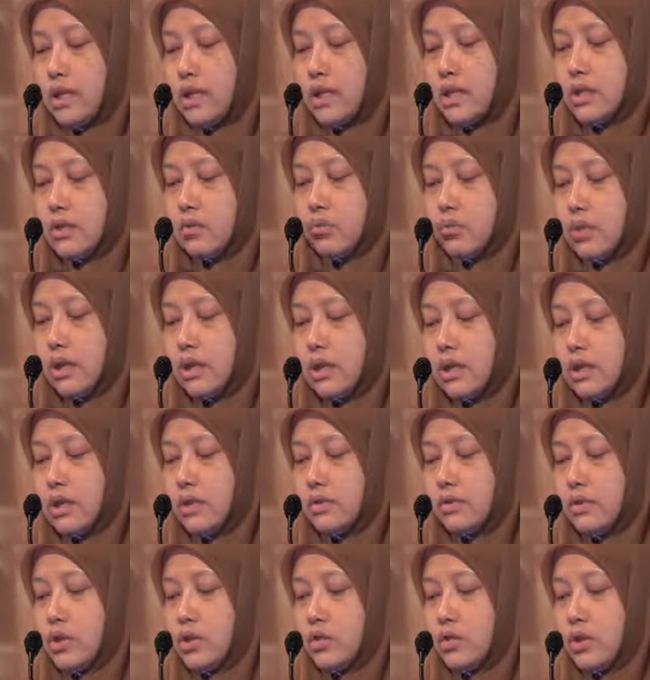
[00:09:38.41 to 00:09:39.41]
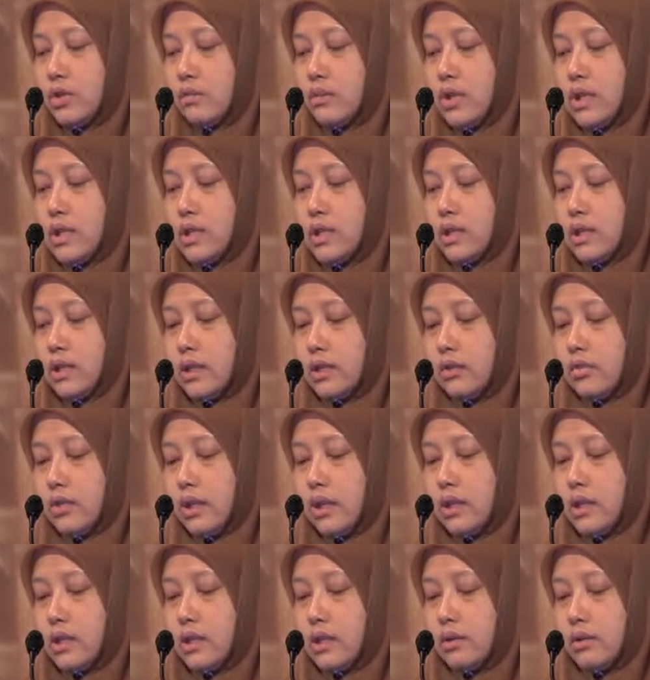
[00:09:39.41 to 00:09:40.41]
least one individual meeting the
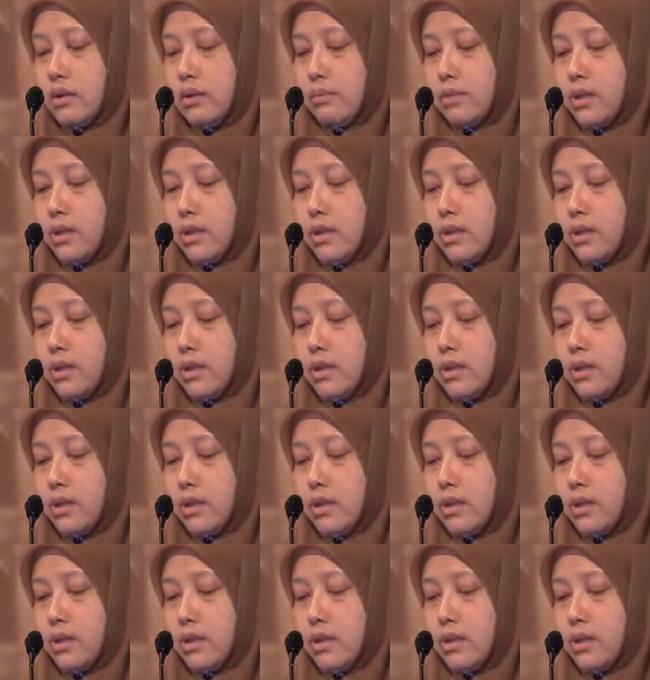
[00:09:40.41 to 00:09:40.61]
criteria